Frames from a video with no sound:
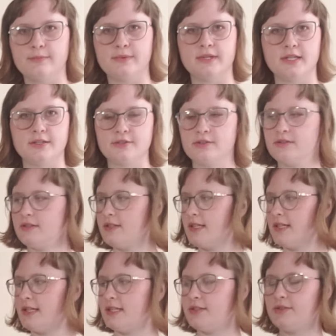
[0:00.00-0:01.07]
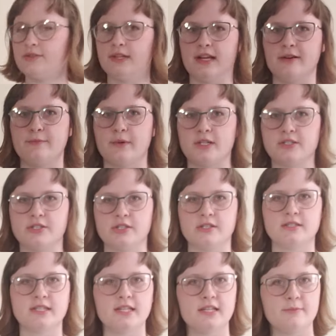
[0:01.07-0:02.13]
But other than that, I don't have much to
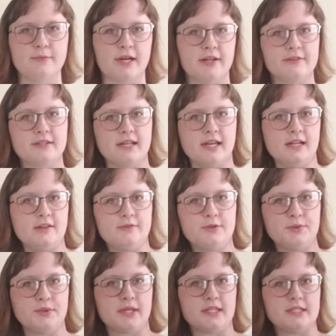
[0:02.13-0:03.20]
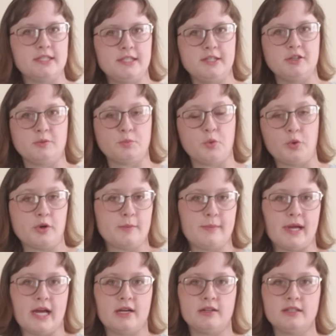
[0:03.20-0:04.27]
say about that. If you'd like to hear more
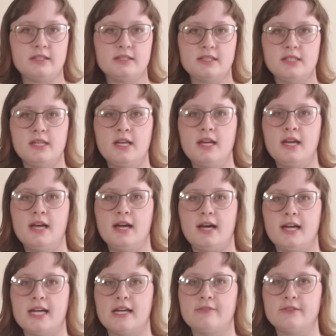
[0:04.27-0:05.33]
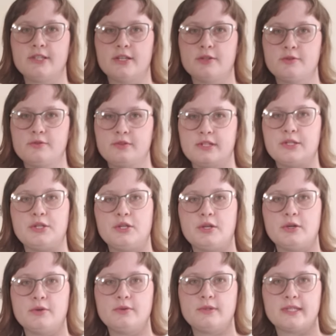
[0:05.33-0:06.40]
about it, I have another
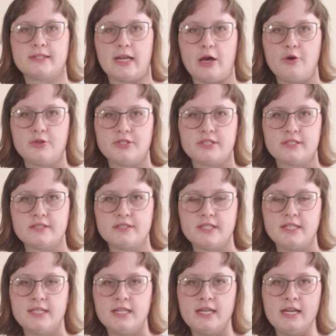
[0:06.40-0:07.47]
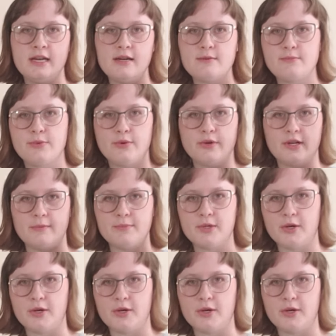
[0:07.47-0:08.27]
video I'll just put up